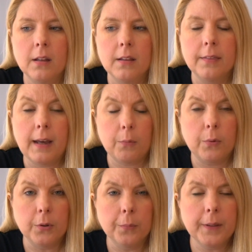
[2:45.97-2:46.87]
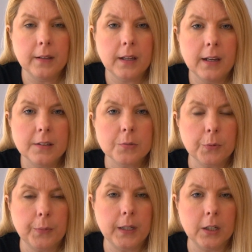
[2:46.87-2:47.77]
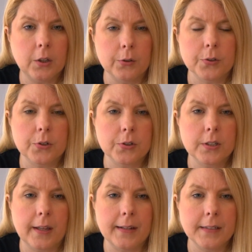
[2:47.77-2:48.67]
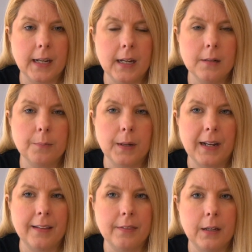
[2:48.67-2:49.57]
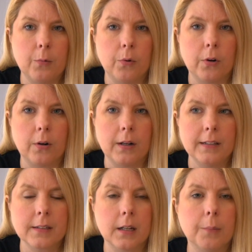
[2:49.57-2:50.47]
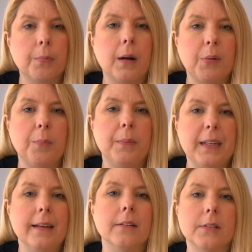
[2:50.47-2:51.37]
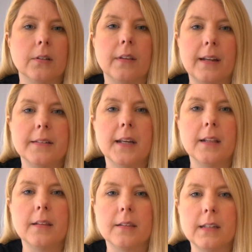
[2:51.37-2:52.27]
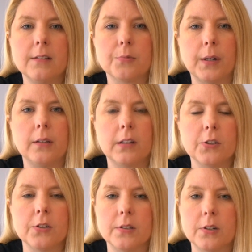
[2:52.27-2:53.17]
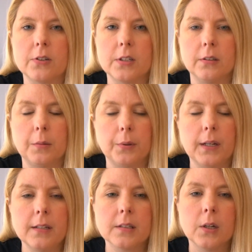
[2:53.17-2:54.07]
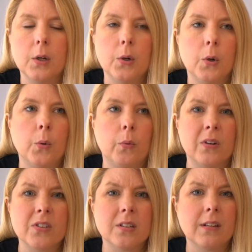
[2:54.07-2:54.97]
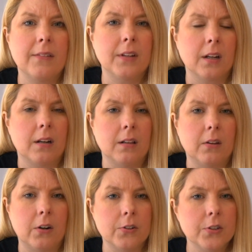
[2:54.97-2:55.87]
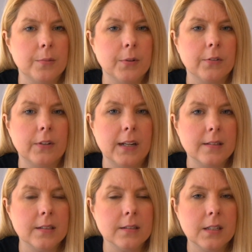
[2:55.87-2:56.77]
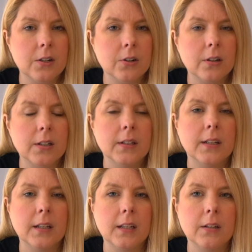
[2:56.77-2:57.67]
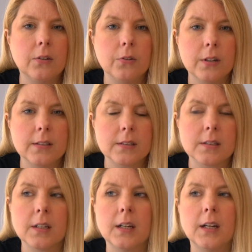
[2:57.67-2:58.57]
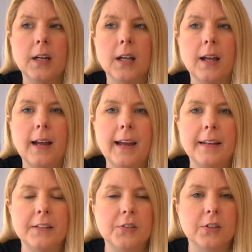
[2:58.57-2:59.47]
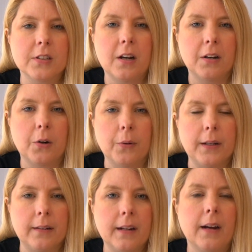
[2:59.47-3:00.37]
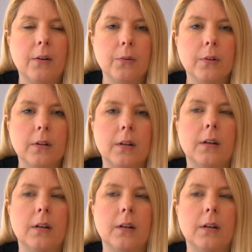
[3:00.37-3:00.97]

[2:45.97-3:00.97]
that will be the case when we get closer to that date, but I think it's going to probably be until that date that these regulations are still in place. We're still having a large number of cases here in Greece, and it's just not going down.